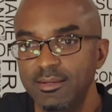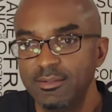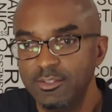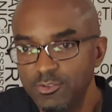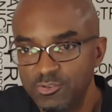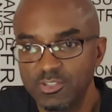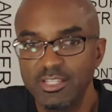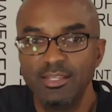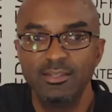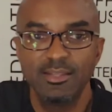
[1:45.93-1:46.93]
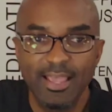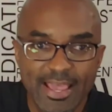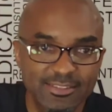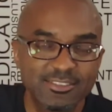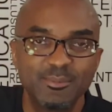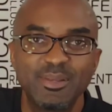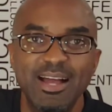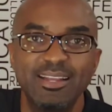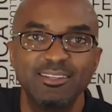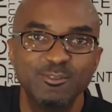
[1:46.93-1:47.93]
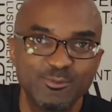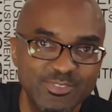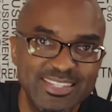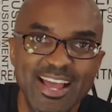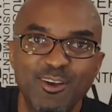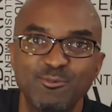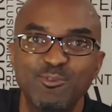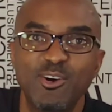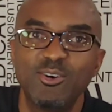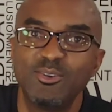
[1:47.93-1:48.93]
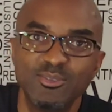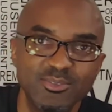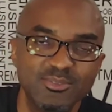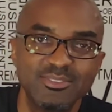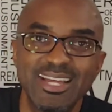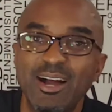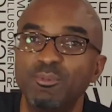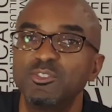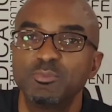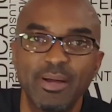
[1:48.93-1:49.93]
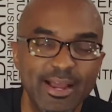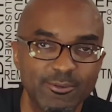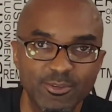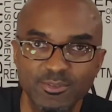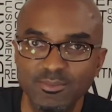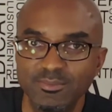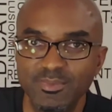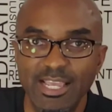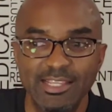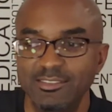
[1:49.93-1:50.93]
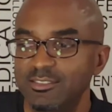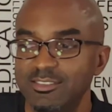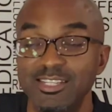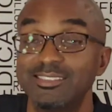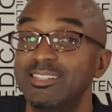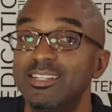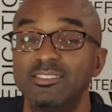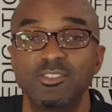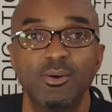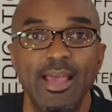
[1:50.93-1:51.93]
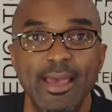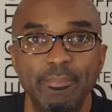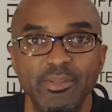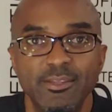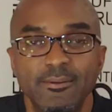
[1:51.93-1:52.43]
usually has some kind of downfall, downward spiral, and doesn't end so happy.